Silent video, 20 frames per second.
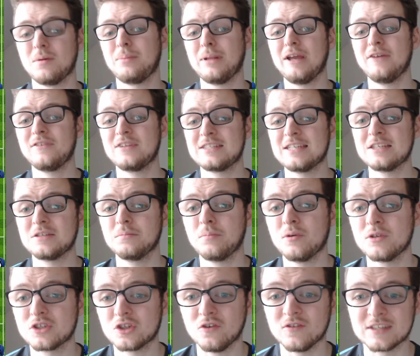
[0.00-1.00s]
Hudson-Odoi and
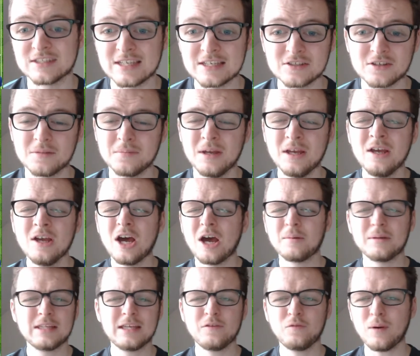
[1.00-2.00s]
Ziyech are probably the best
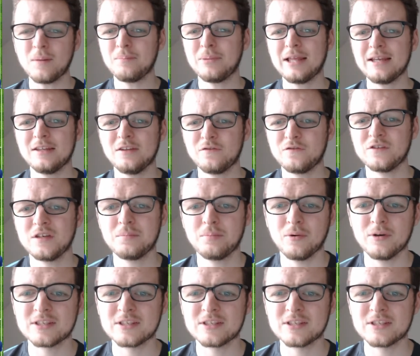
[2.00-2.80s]
front three that we